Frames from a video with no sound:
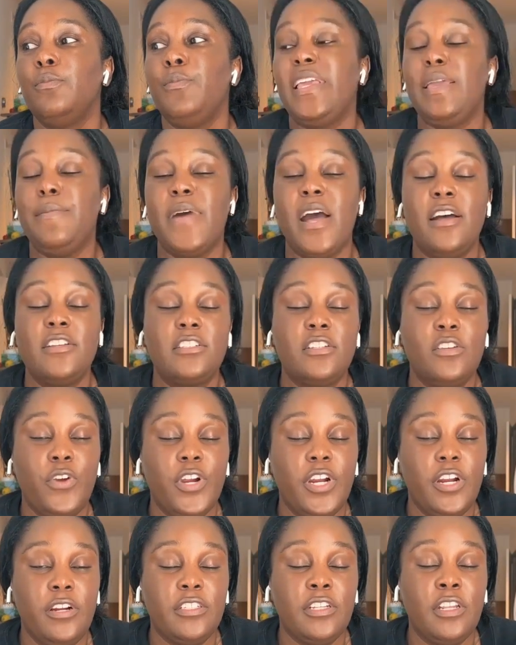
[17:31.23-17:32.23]
Mickey Mouse
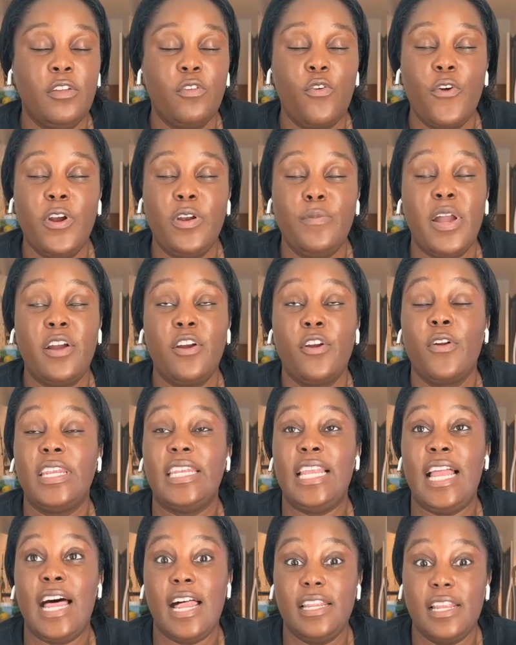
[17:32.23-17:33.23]
lawyers, and according to my girl
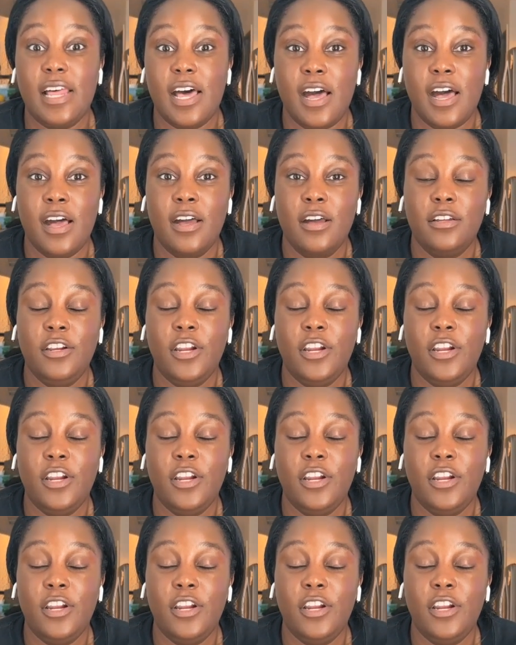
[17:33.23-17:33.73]
Lala,